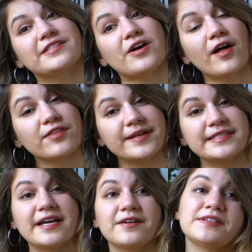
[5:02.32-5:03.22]
gets all the
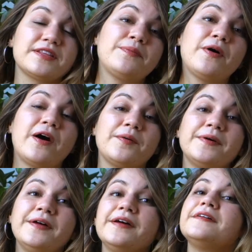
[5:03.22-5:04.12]
way down to the
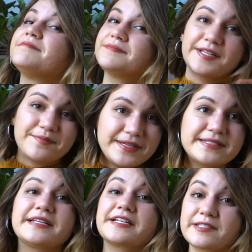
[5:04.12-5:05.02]
bomb, it
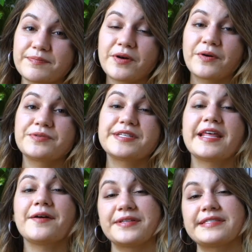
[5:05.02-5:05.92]
means it explodes,
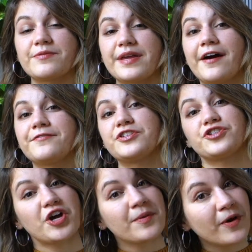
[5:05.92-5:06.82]
and that means that we have to
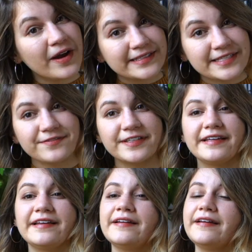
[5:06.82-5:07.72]
stop our
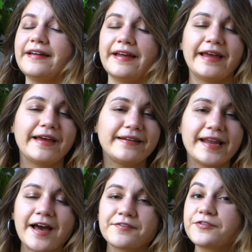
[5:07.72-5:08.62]
activity
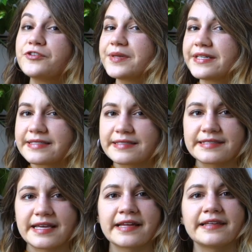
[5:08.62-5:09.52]
and have a few minutes
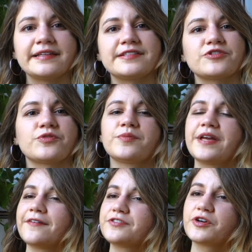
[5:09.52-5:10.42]
in silence, or
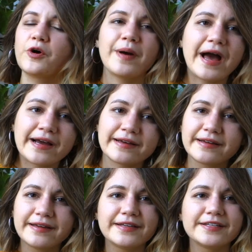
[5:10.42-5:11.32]
we have to go back